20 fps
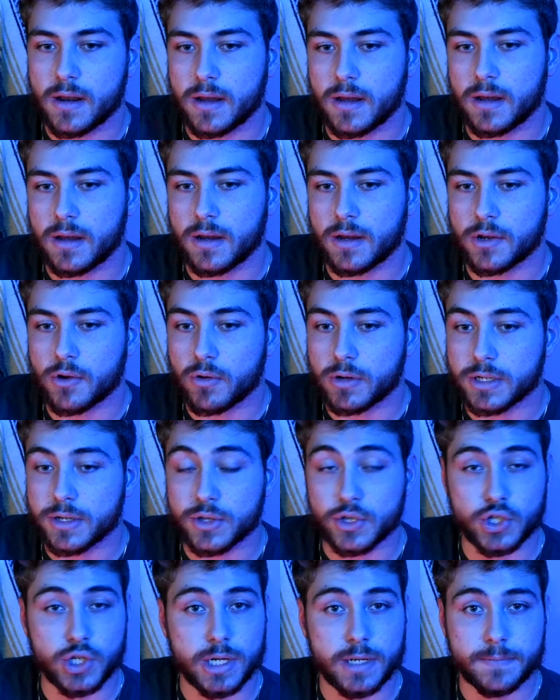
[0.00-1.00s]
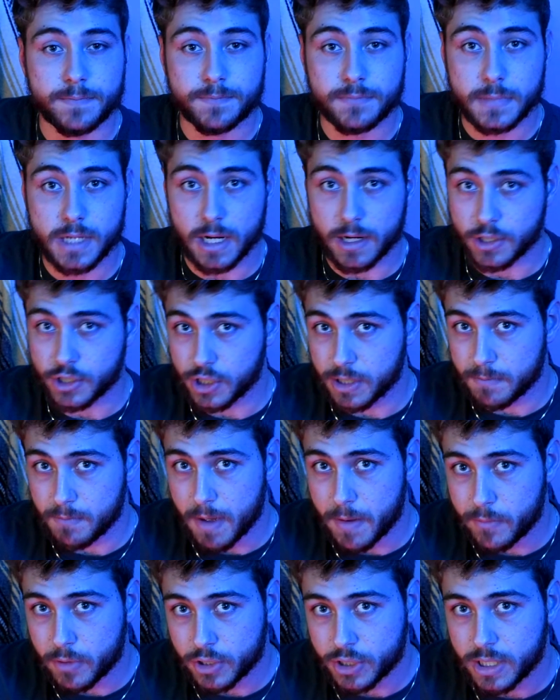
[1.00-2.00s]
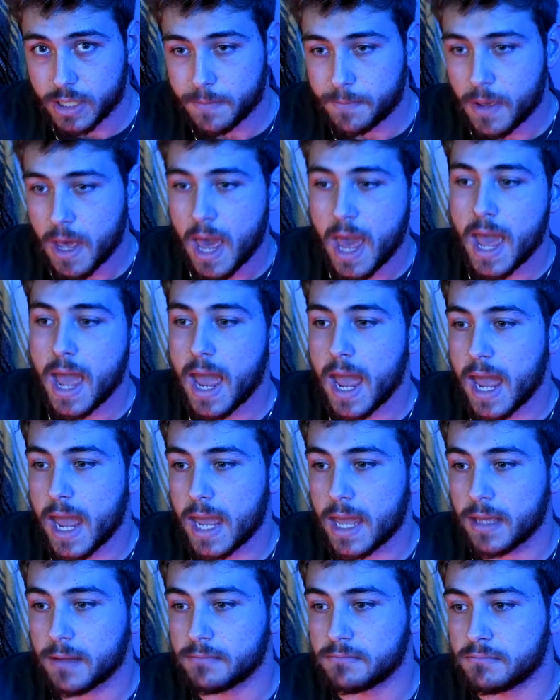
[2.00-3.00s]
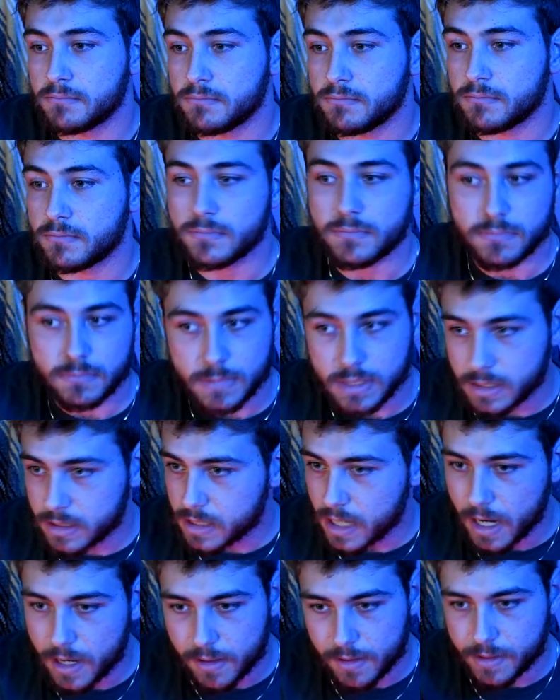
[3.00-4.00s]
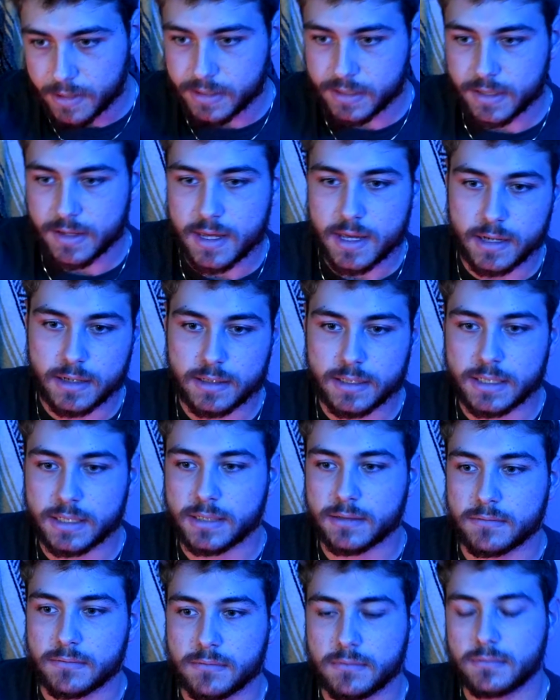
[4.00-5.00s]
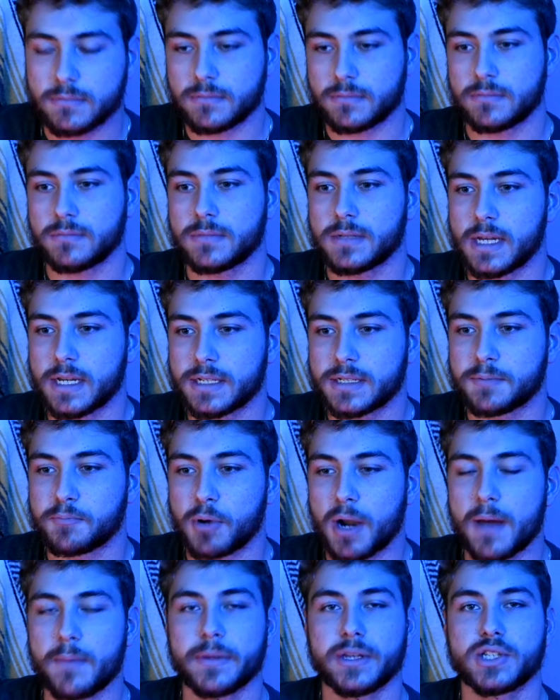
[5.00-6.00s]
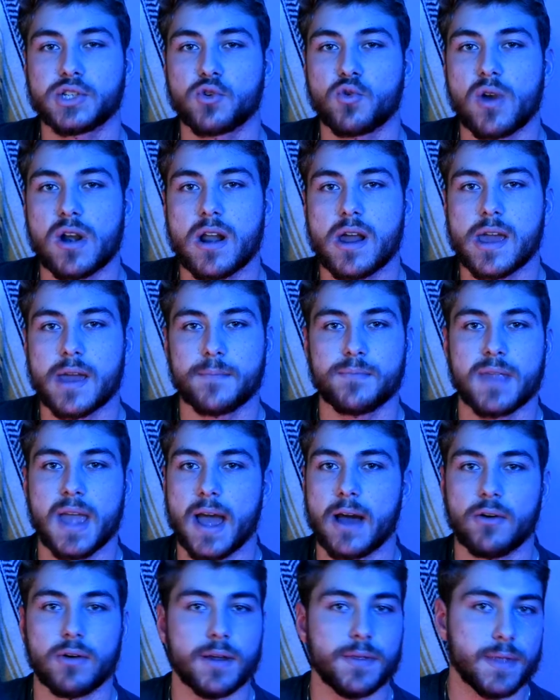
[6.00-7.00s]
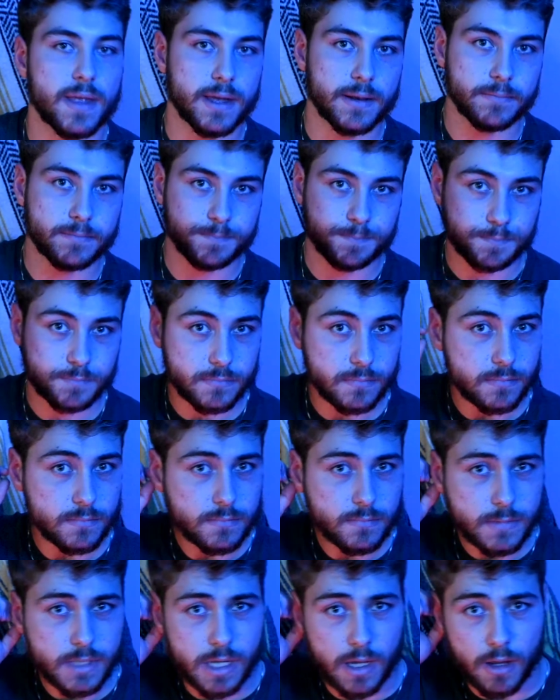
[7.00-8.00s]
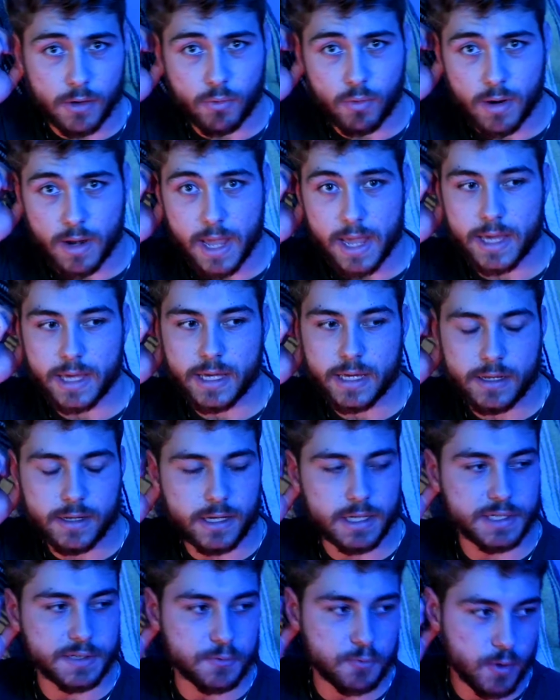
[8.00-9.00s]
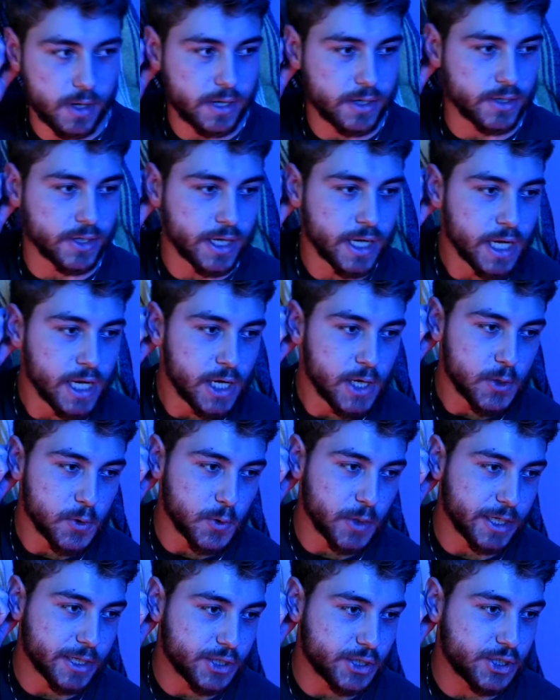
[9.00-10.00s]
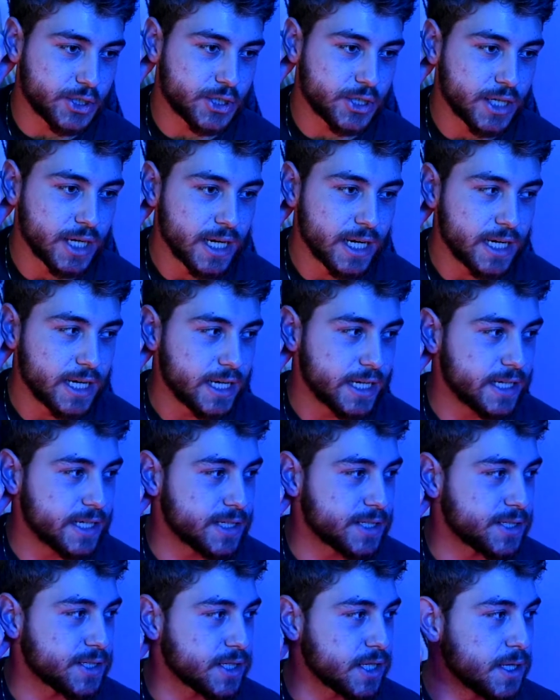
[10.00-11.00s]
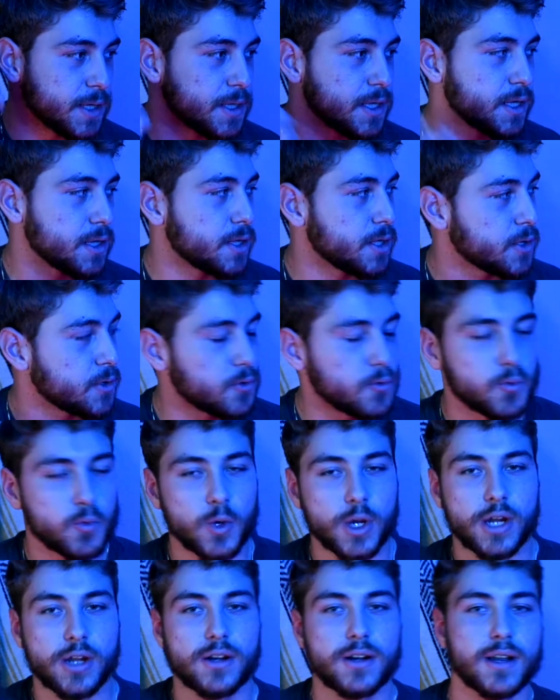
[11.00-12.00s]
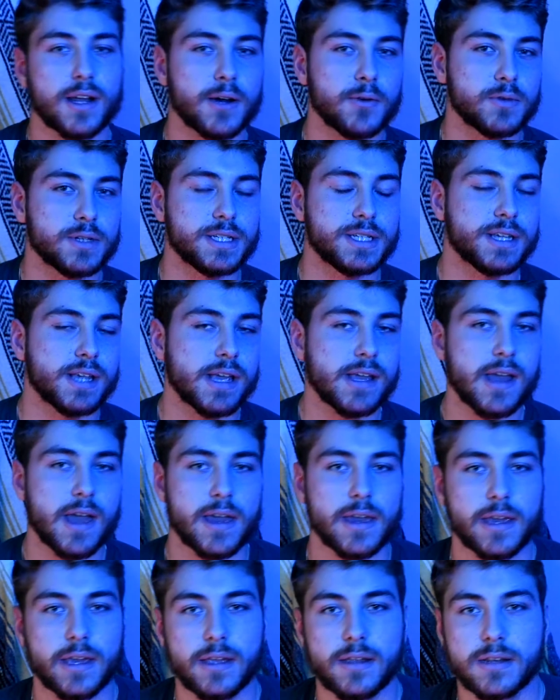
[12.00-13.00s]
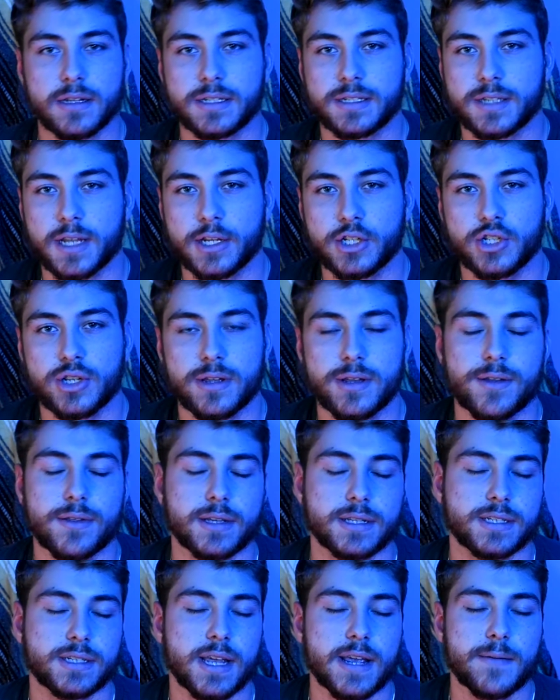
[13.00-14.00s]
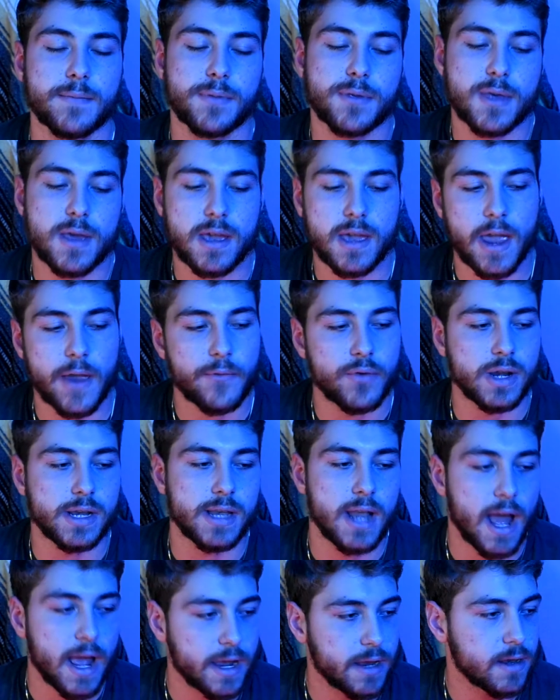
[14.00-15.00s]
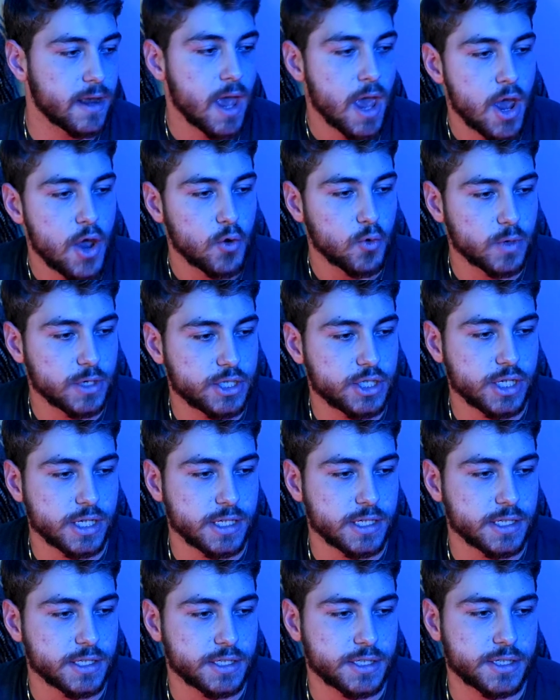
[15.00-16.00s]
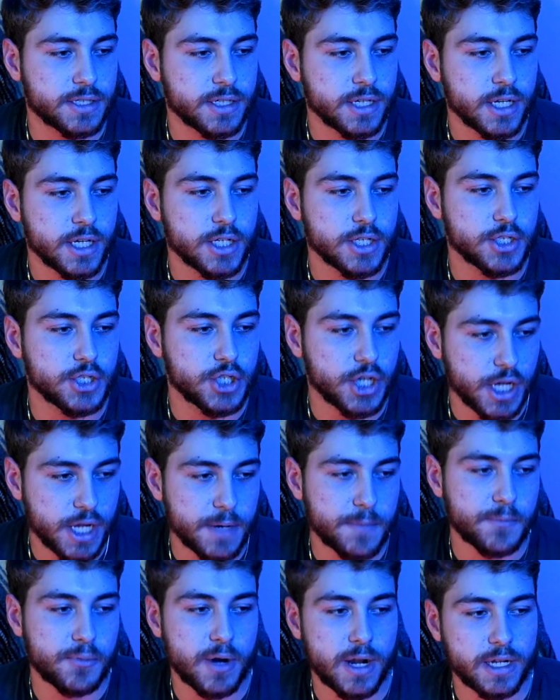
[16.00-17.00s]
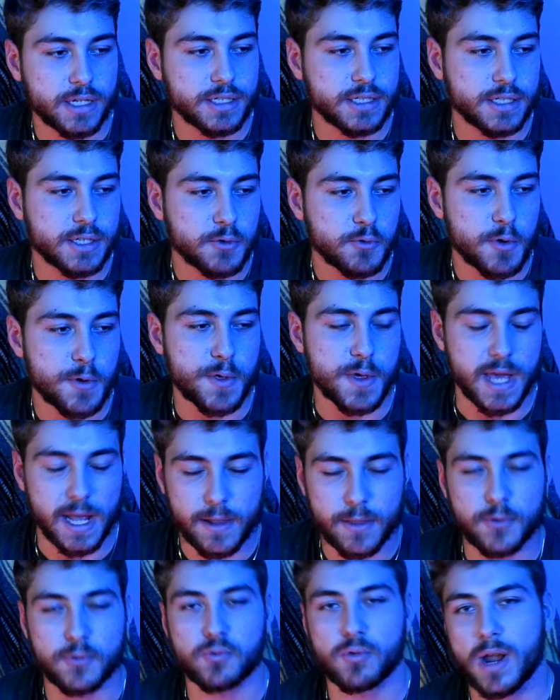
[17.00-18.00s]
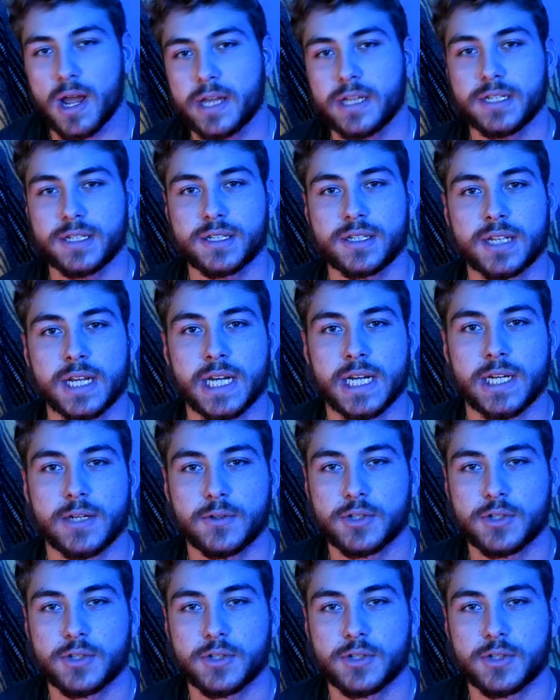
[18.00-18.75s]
going to the gym, got a gym membership, and just kind of these things has brought me to where I am now. And then what I eat as well, which is a little weird, I would say. I eat essentially the same thing every night, which is chicken breast with yellow rice.